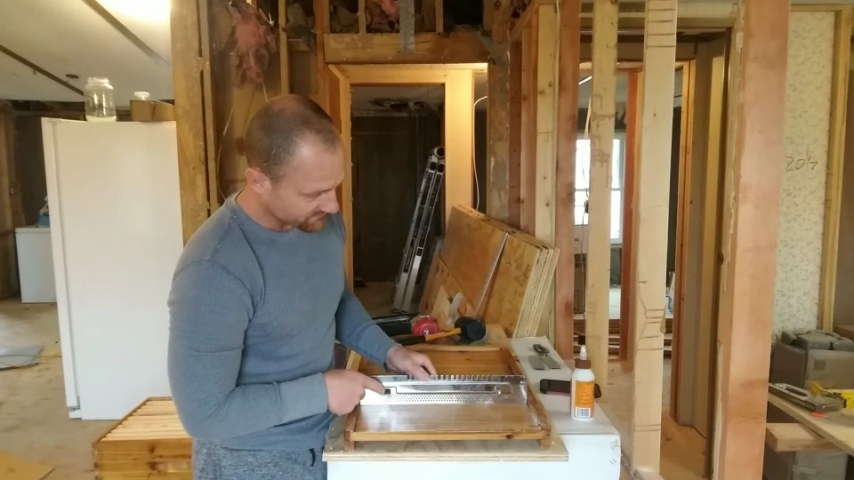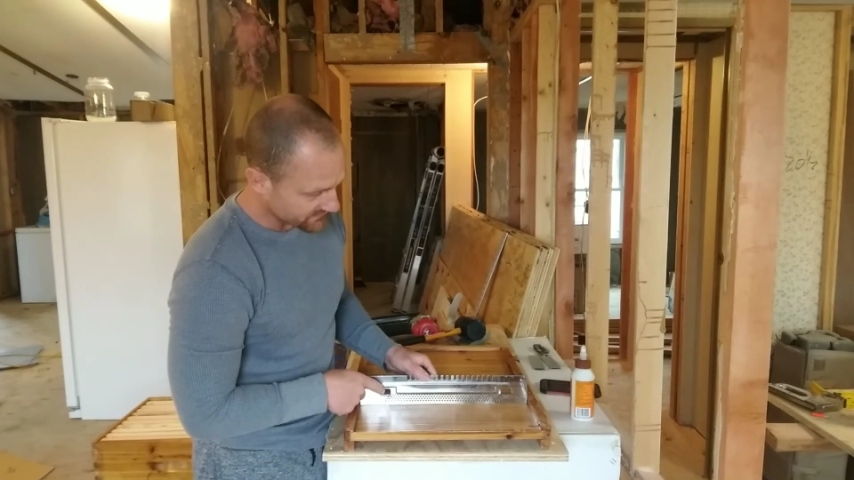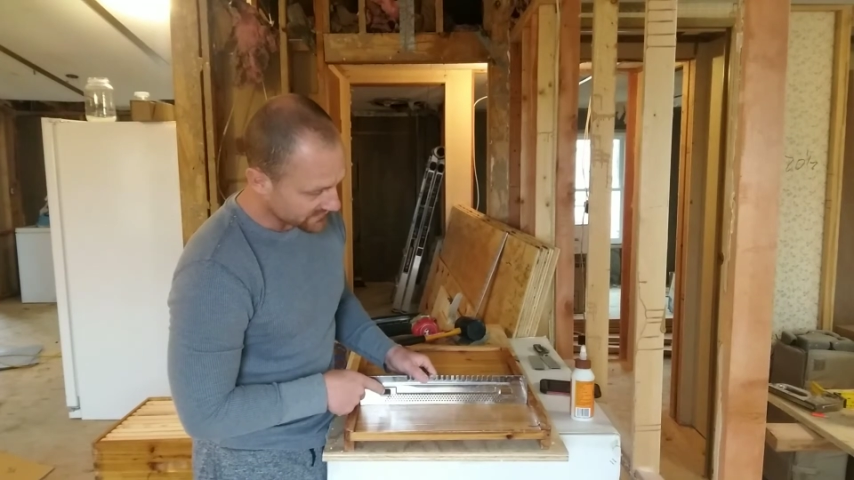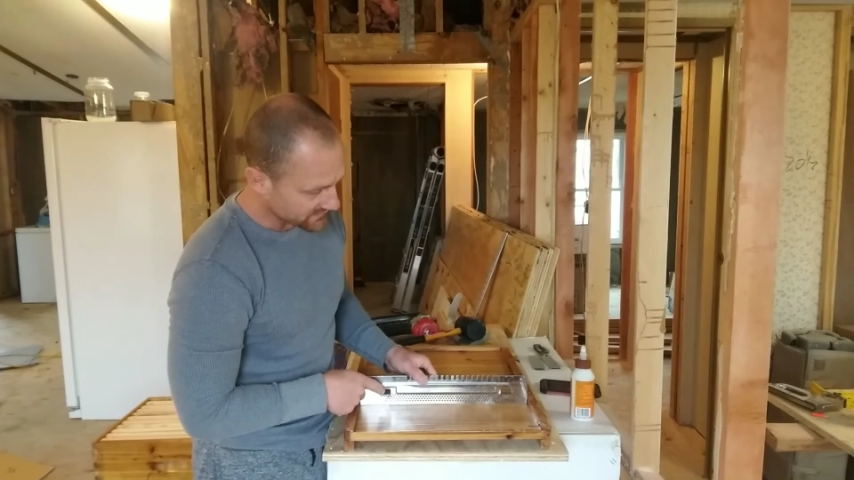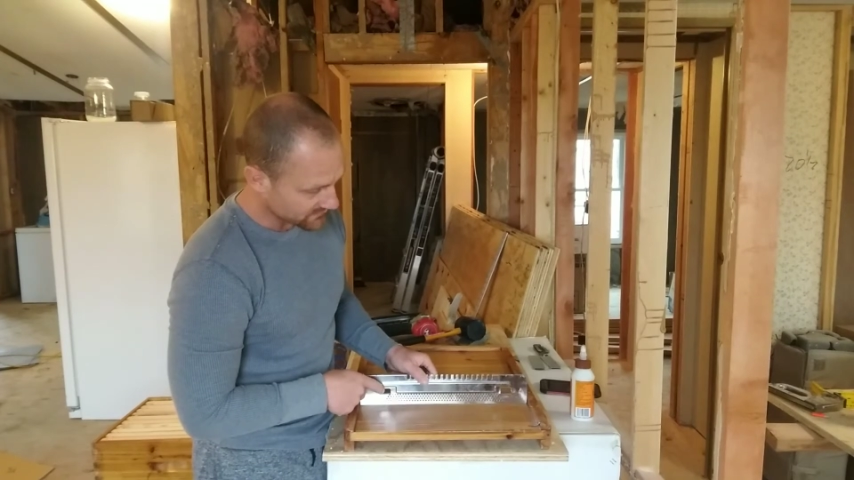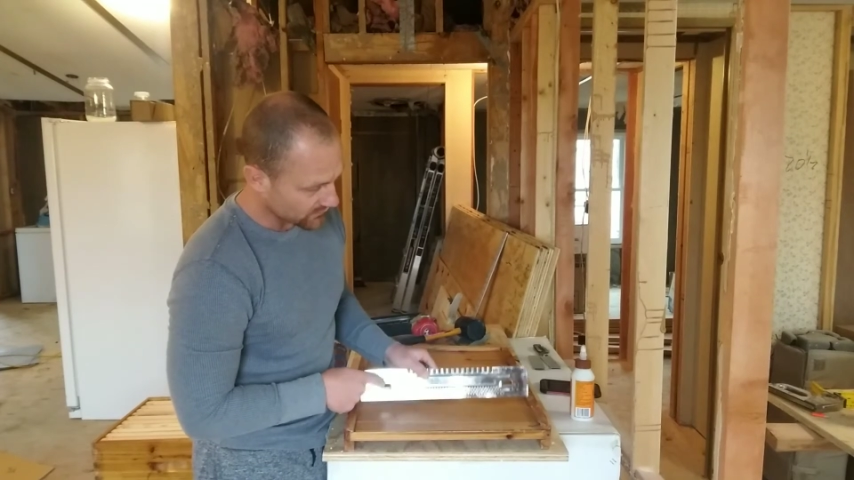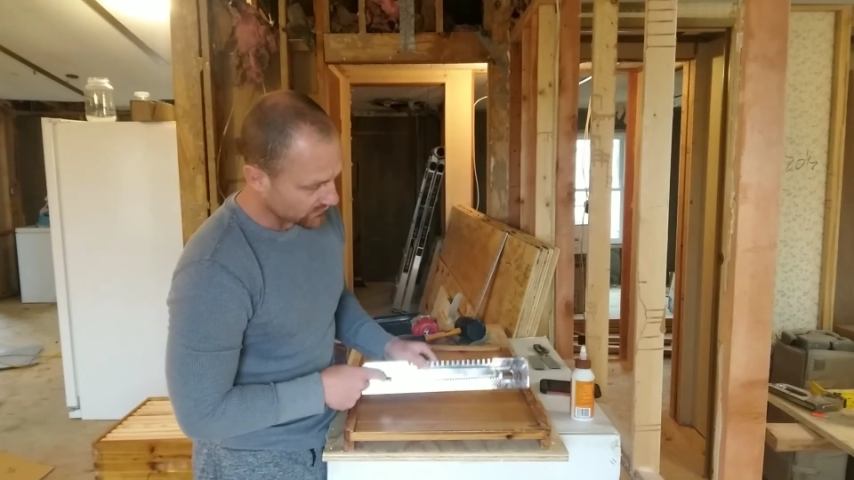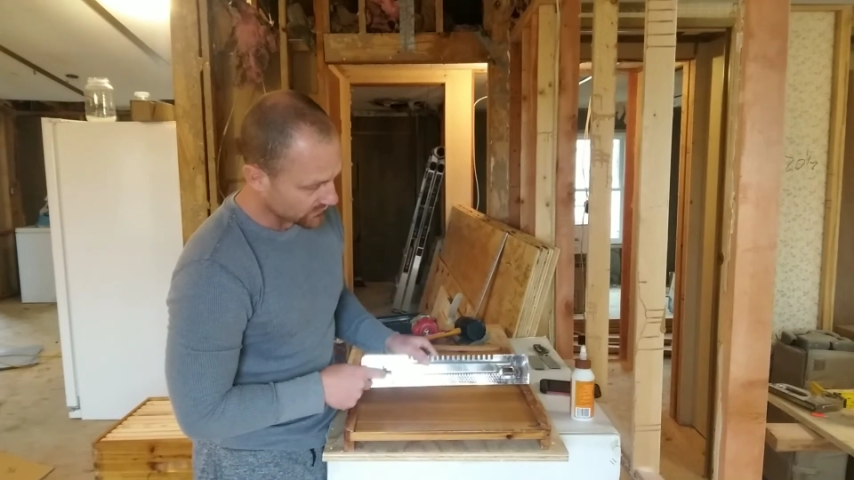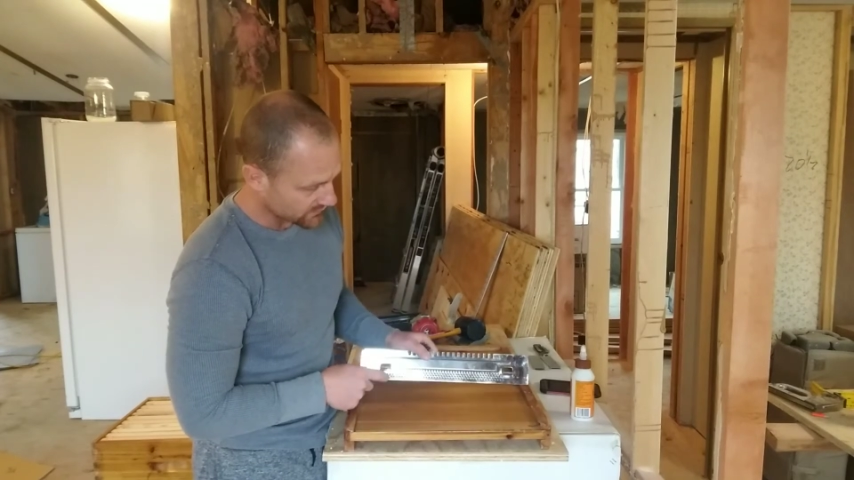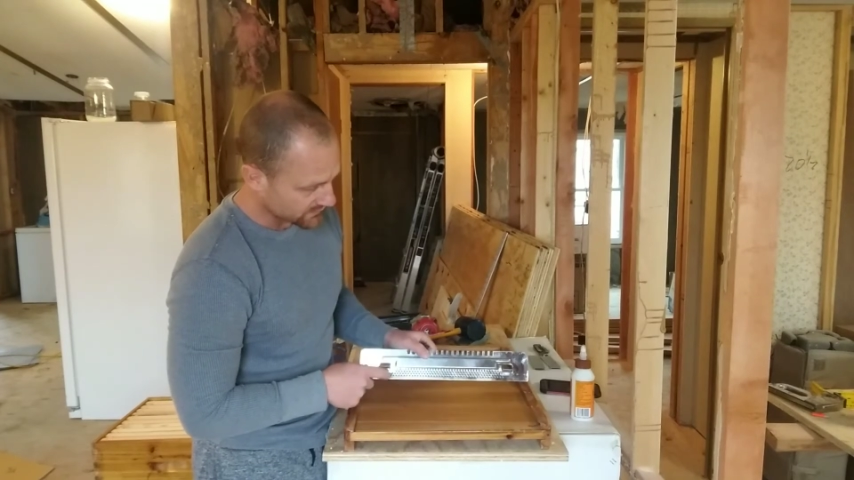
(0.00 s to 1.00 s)
vent
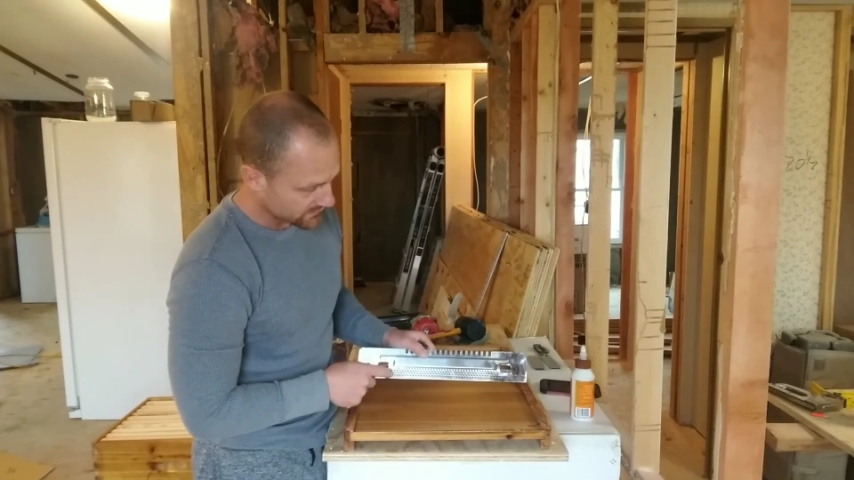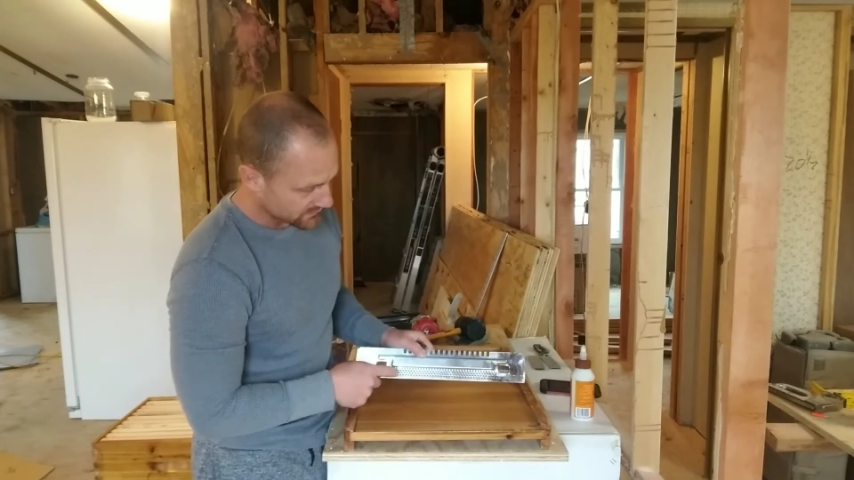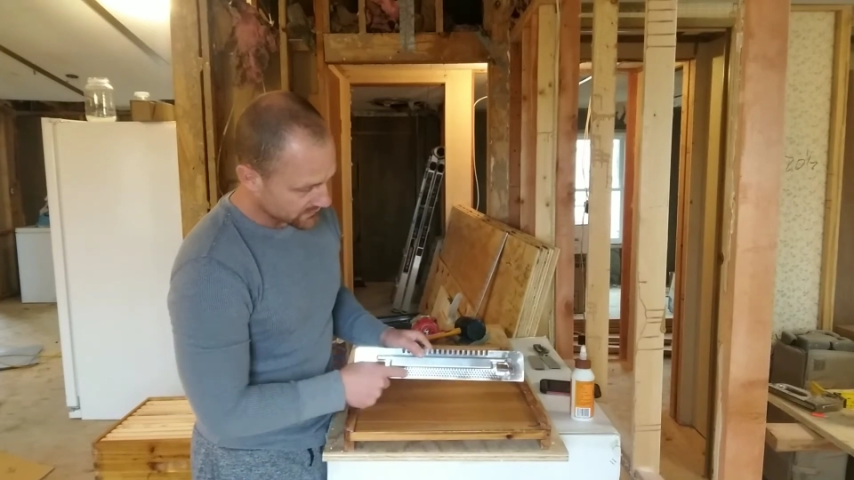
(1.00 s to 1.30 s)
on,